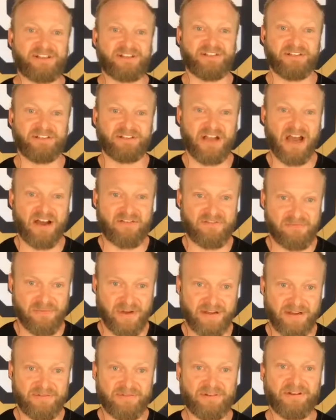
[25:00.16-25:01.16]
and
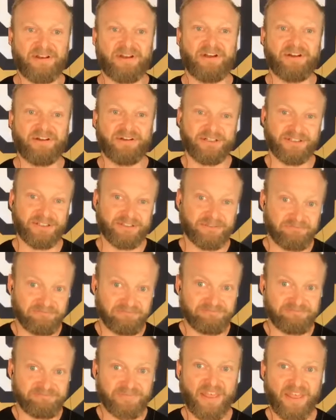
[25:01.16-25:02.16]
government,
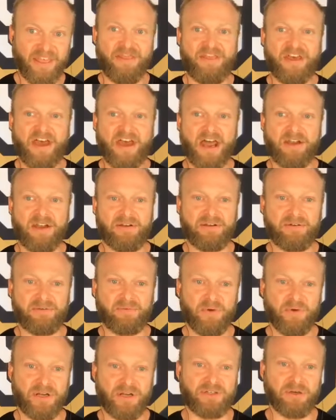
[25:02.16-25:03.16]
then
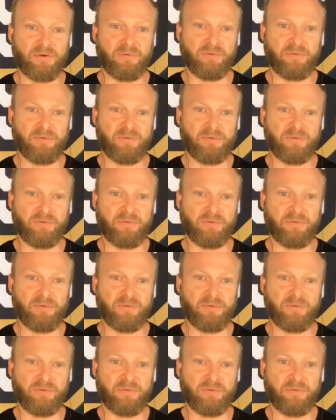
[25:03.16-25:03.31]
which